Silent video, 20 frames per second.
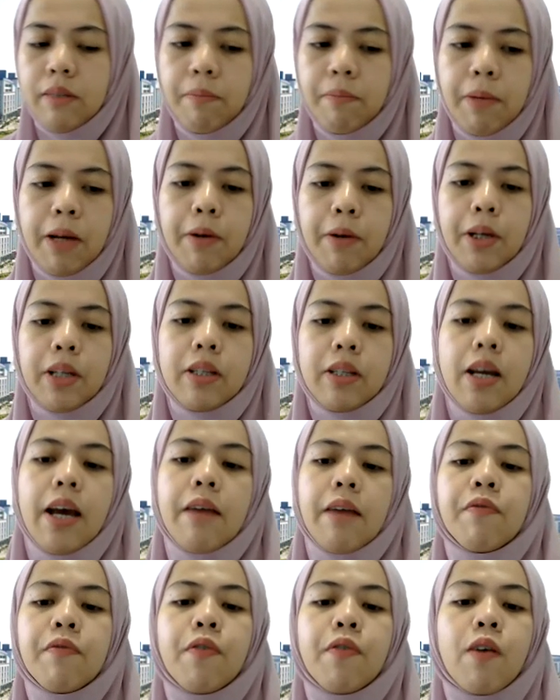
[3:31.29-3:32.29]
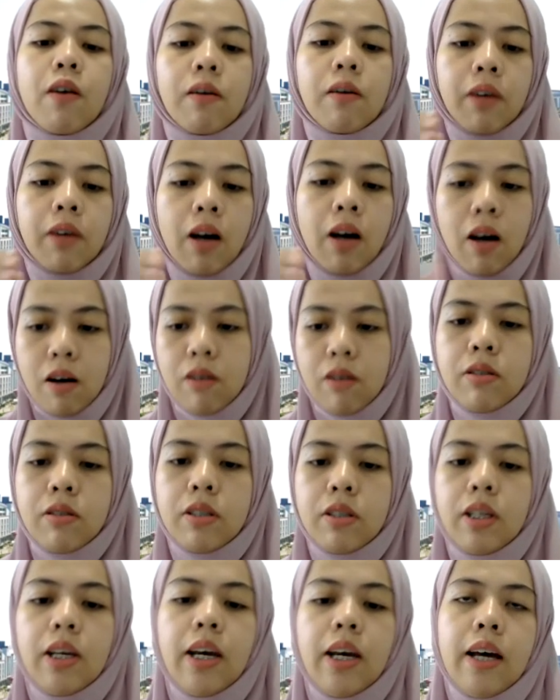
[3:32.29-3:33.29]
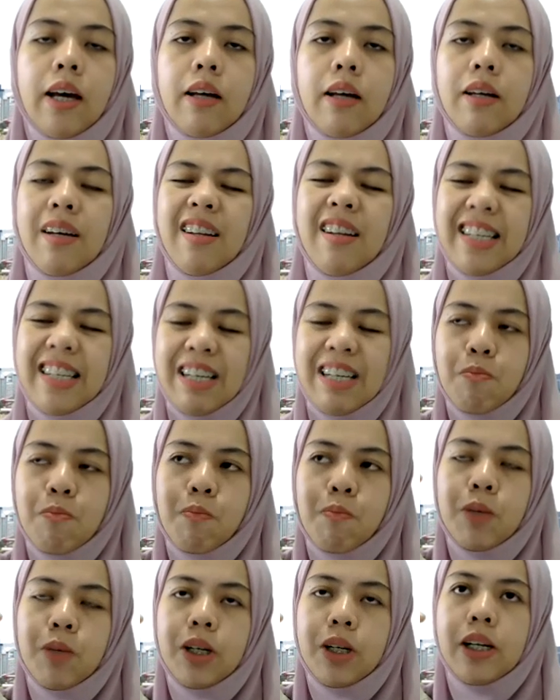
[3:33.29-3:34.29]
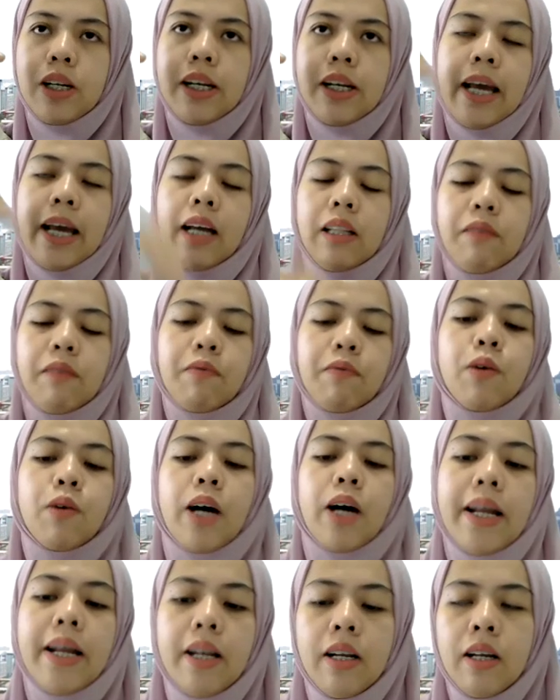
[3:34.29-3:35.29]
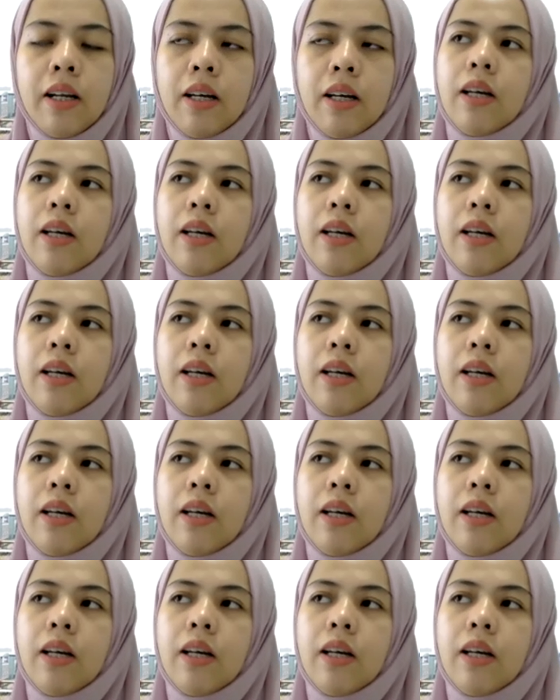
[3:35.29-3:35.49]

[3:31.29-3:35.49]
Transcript: period. And for cost, the negative one